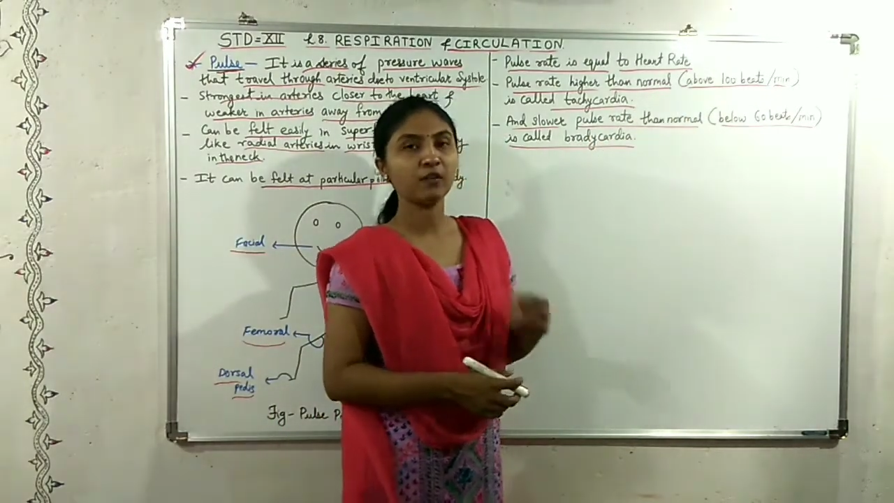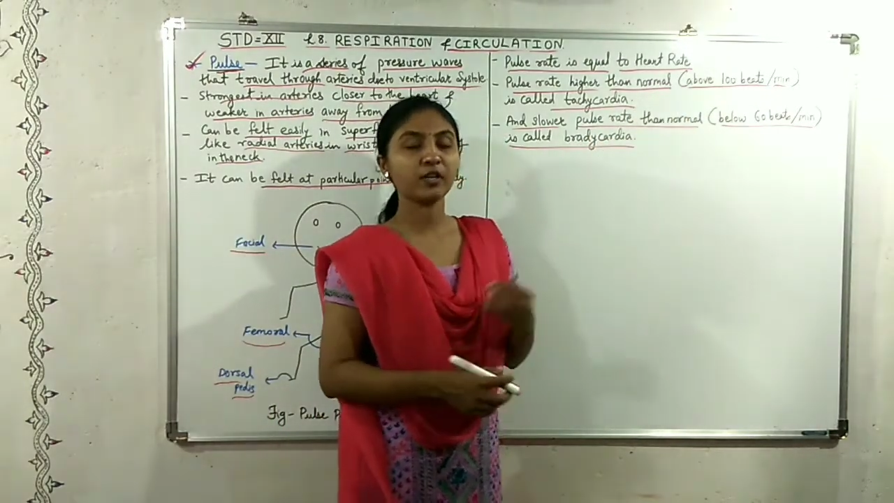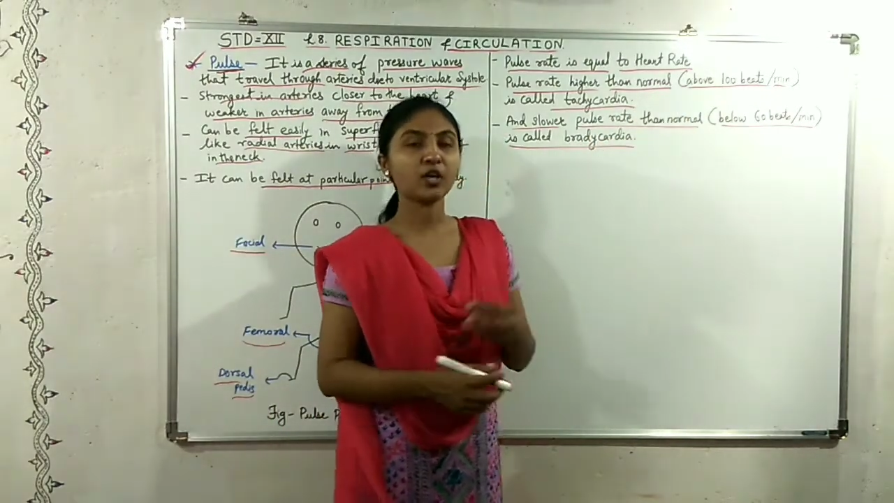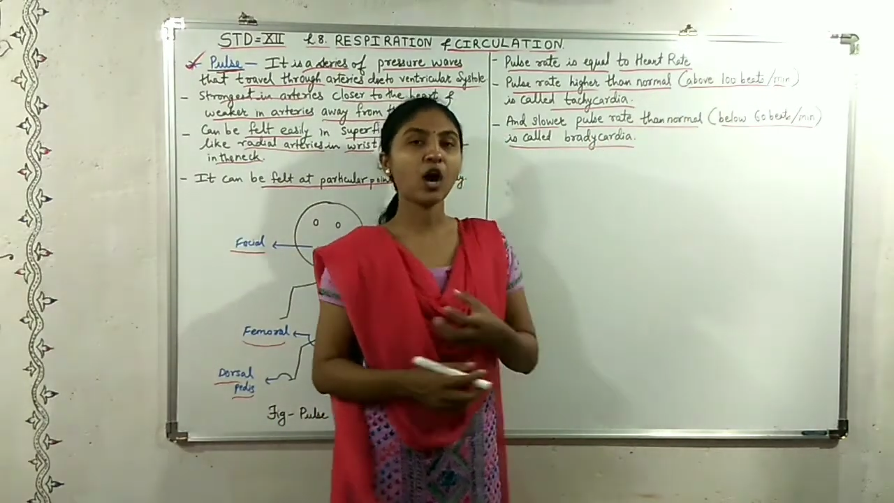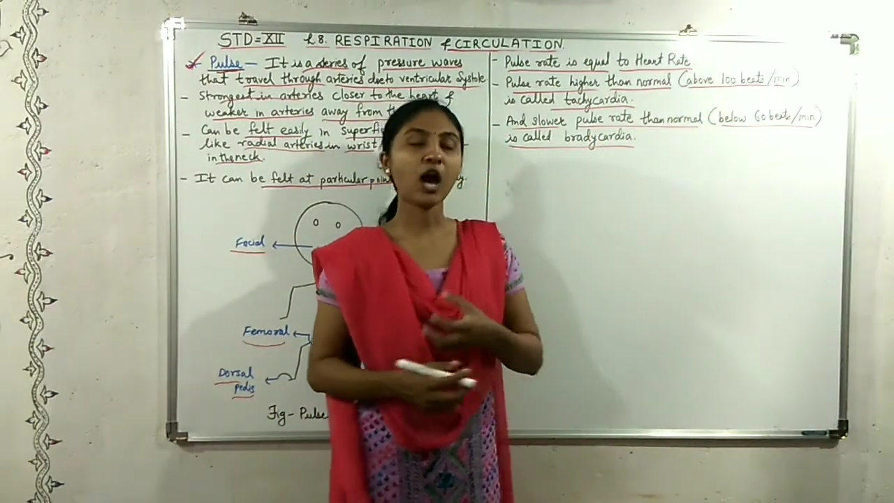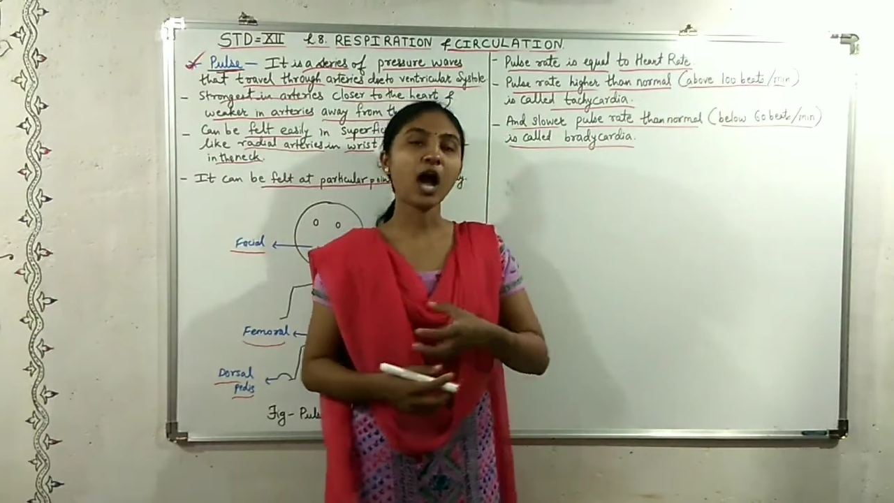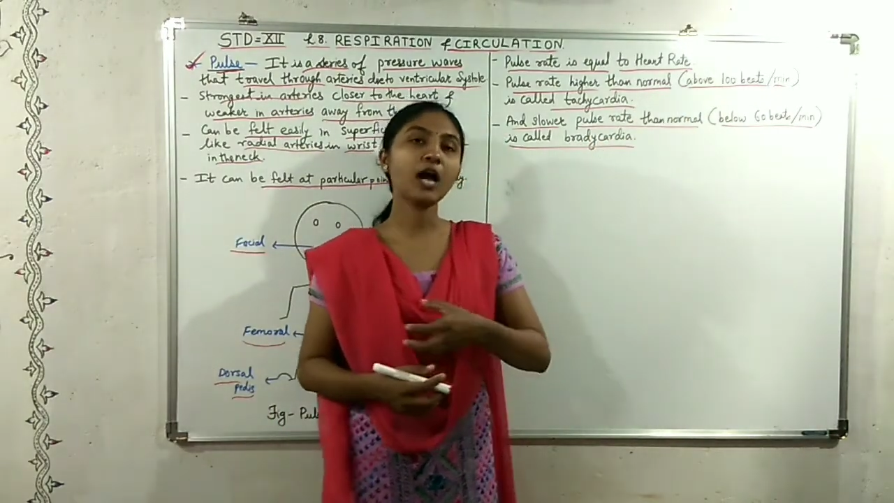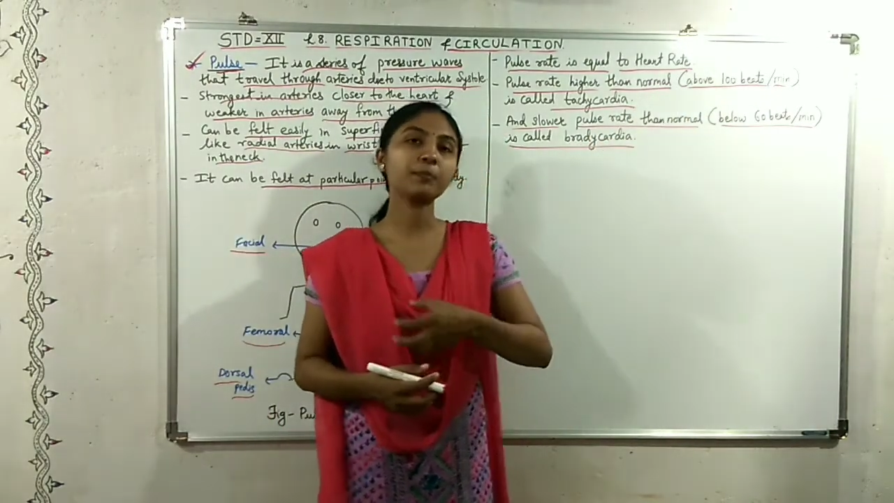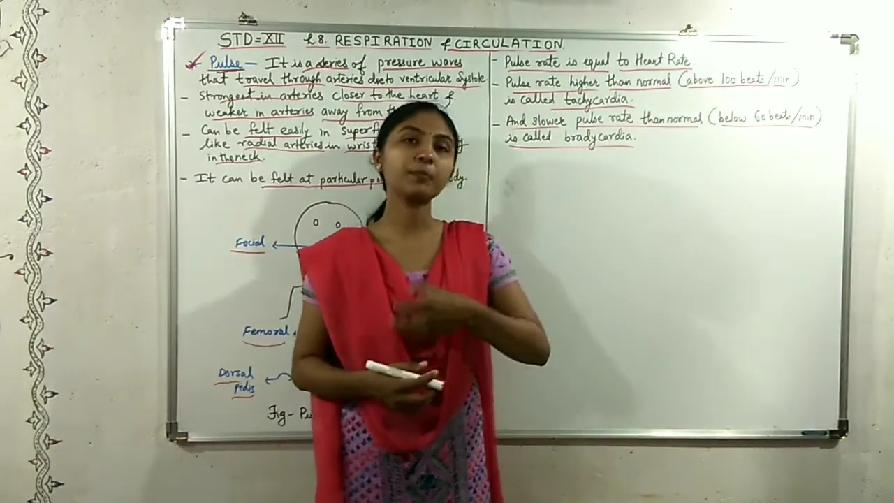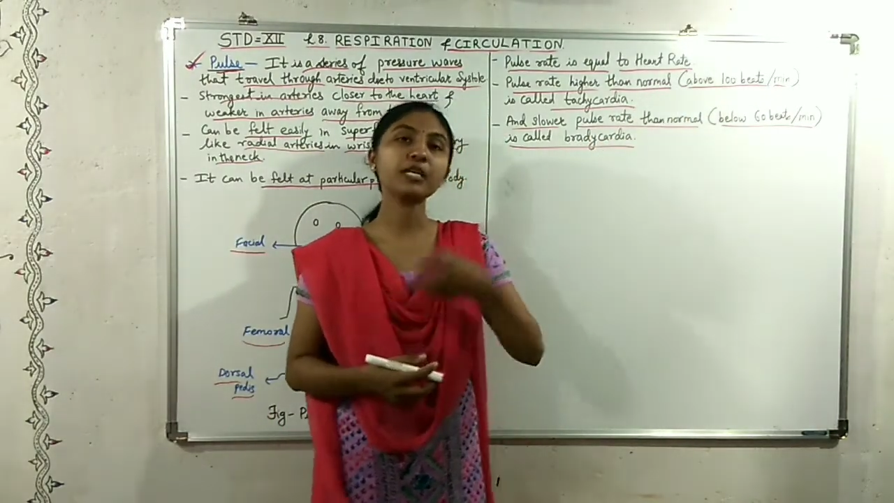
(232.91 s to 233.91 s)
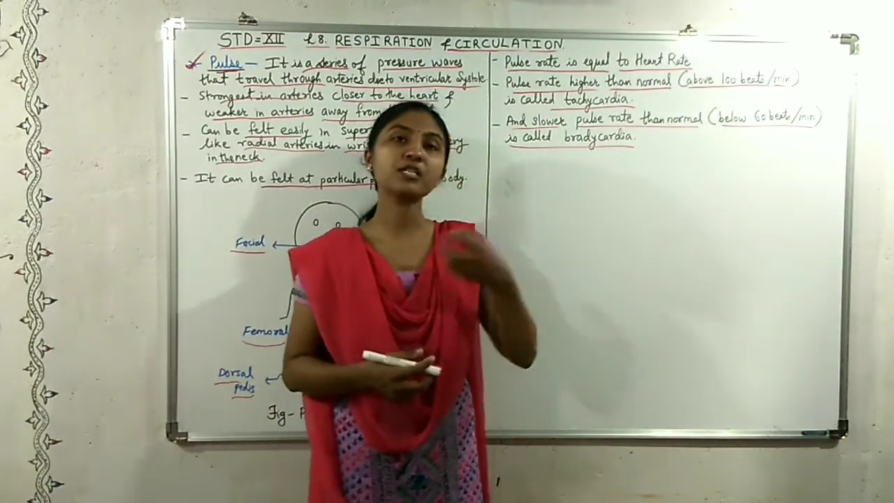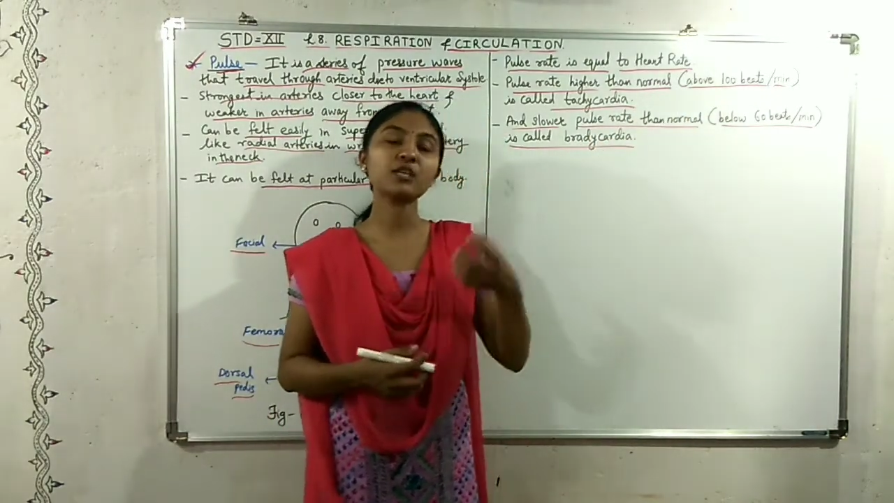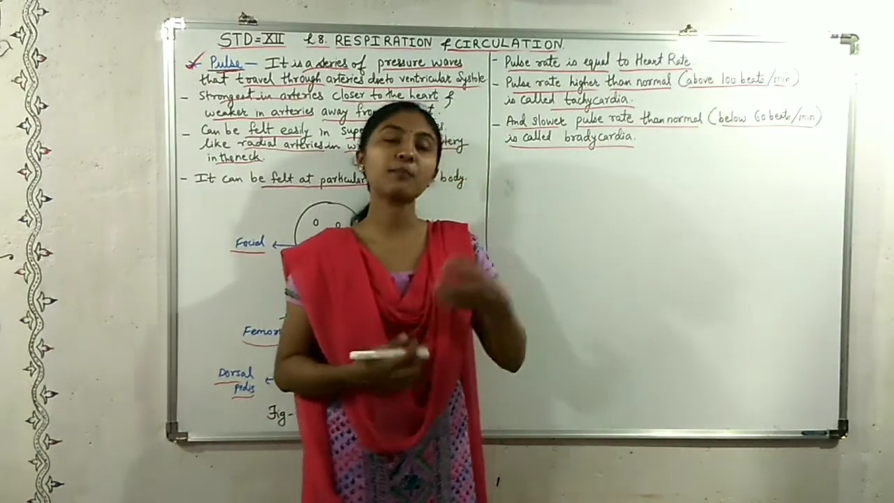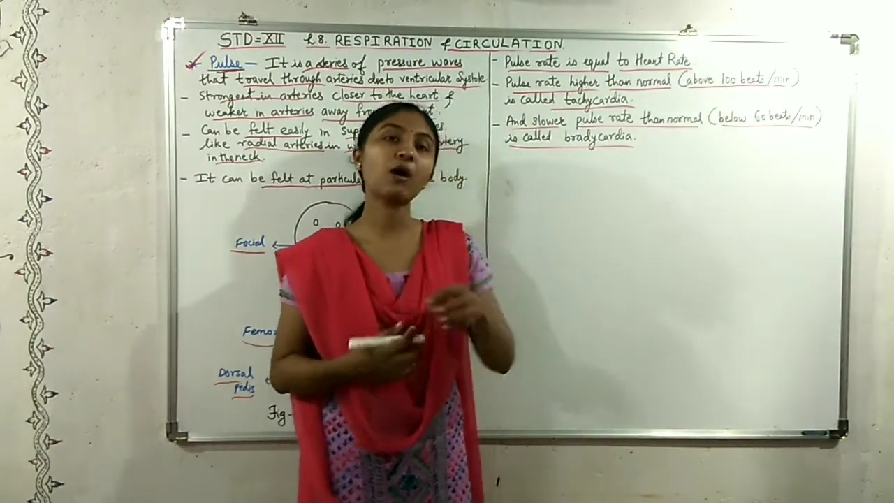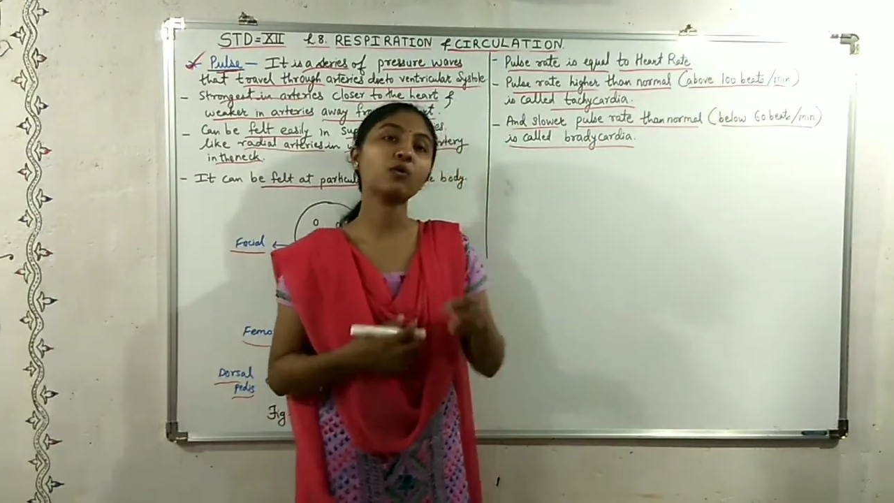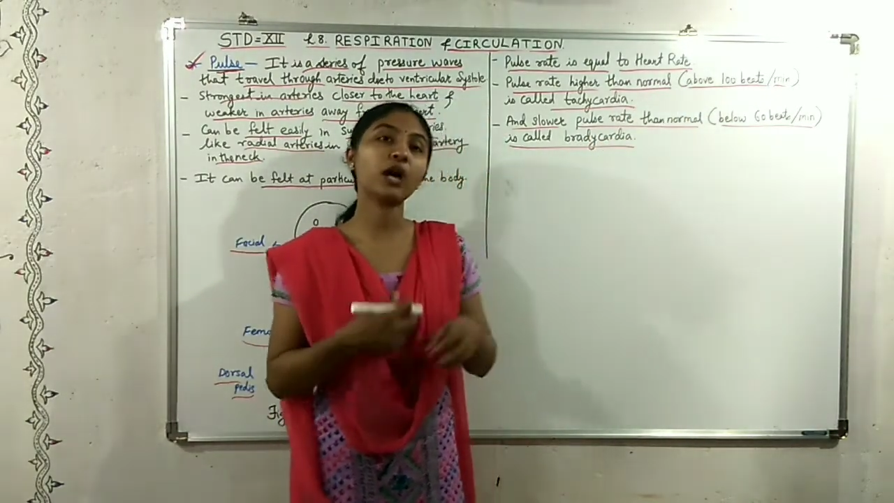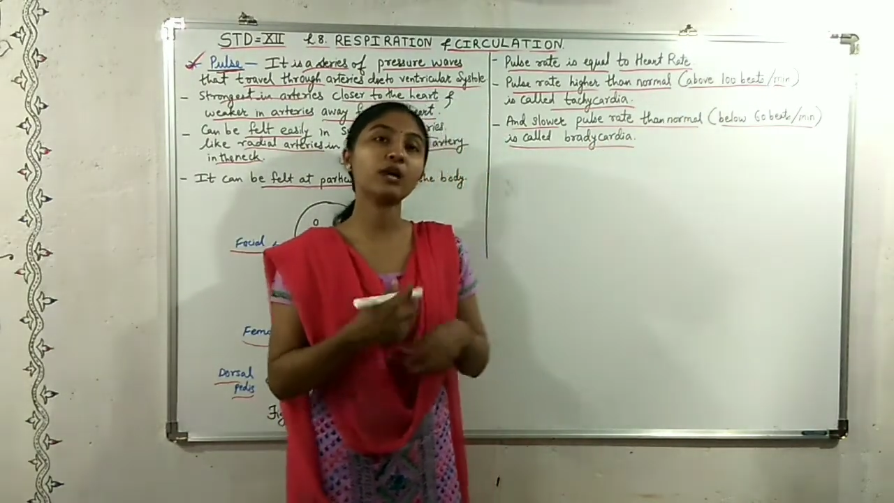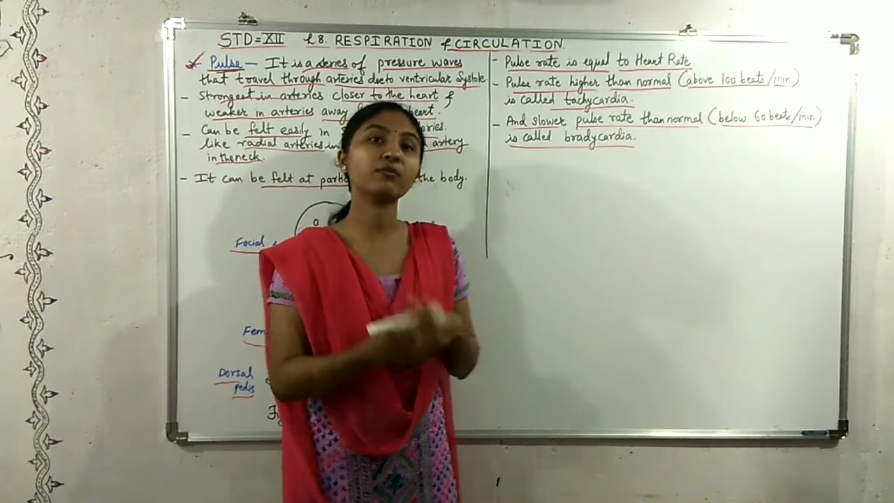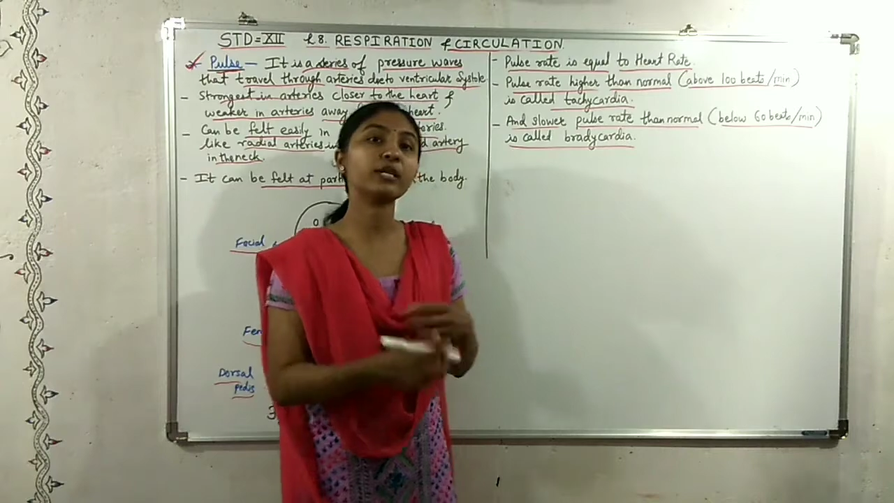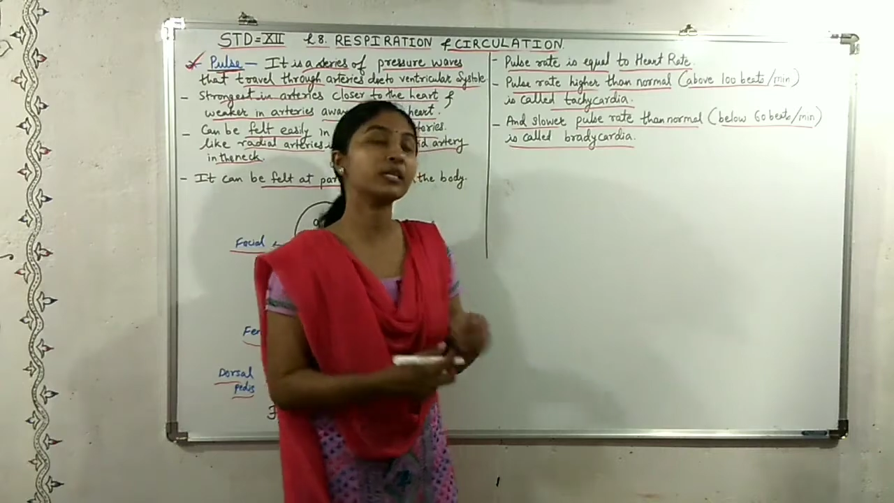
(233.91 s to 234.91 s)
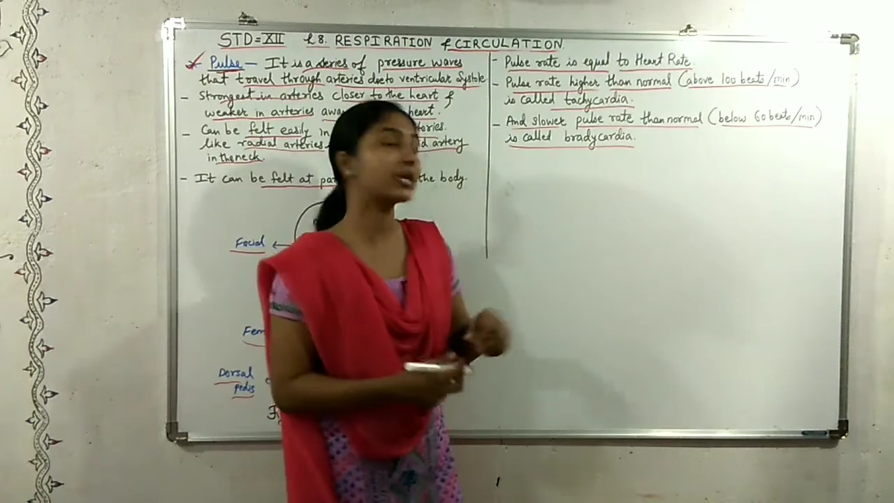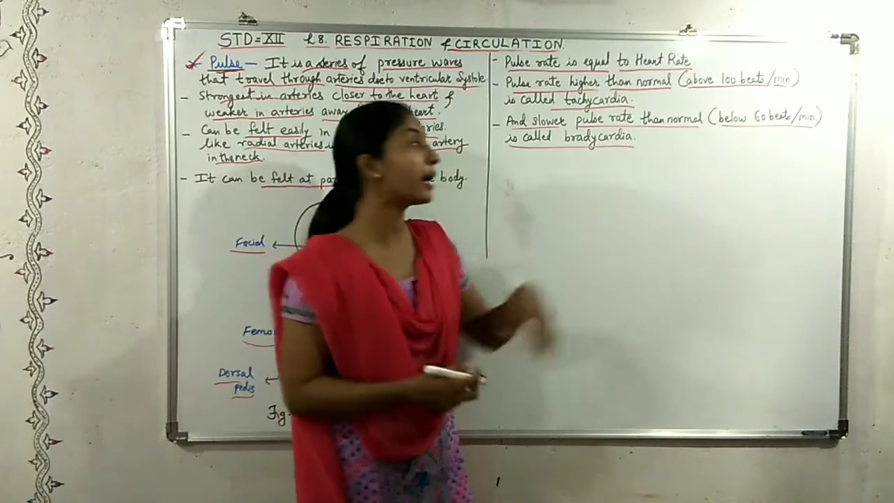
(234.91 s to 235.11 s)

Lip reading: when your heart beats about 100